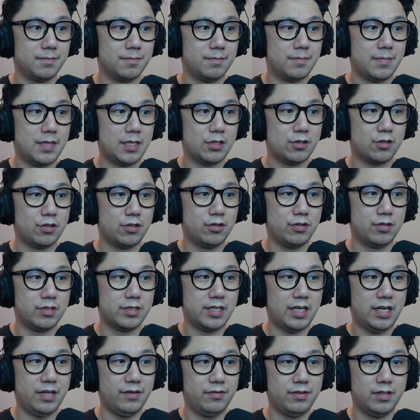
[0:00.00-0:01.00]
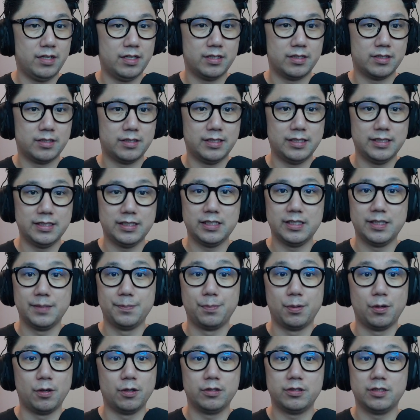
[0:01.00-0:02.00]
Make sure you save it. This is
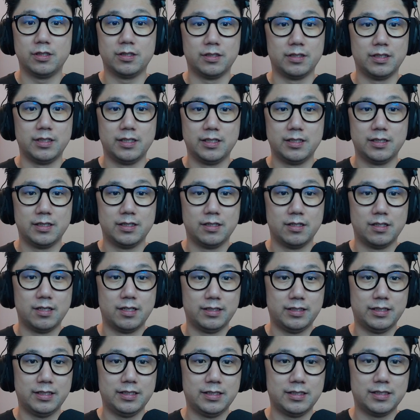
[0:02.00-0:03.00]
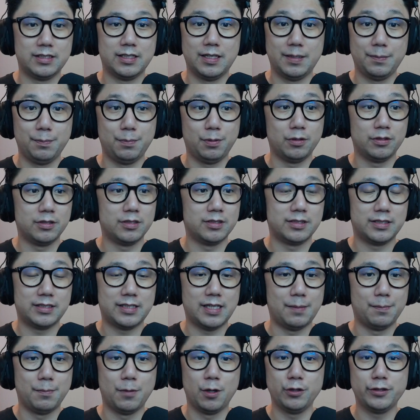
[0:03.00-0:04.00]
important. But this is an important
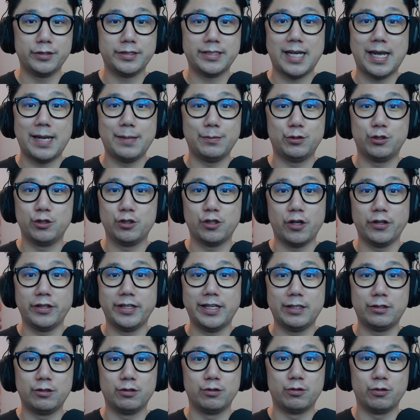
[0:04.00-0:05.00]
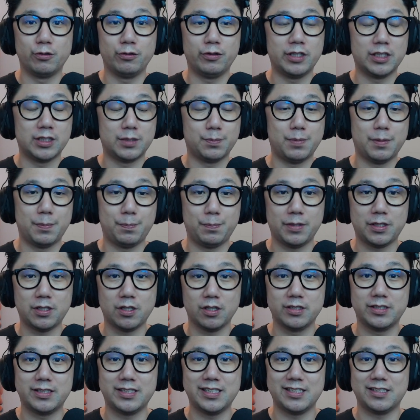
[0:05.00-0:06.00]
step. Most games, you don't need to do this. But
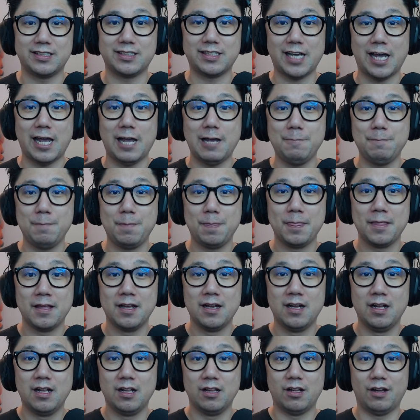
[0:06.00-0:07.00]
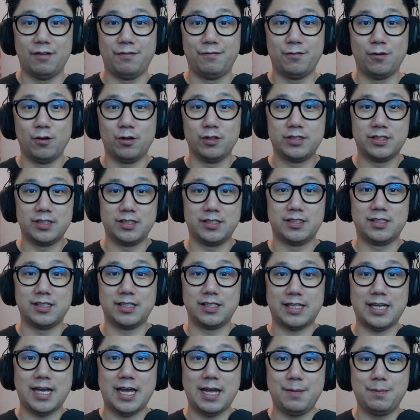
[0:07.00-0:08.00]
because this game like forces the
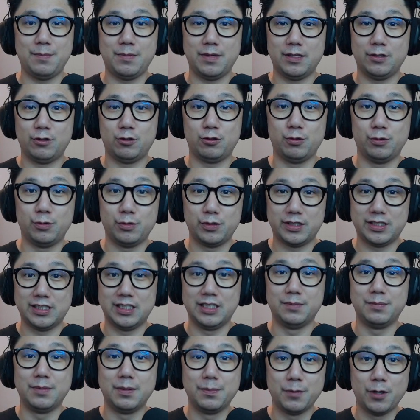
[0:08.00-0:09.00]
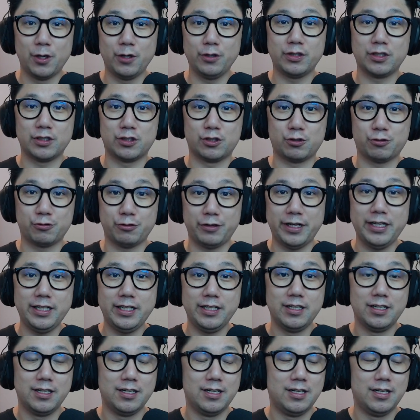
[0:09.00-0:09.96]
game to cinema mode, the screen,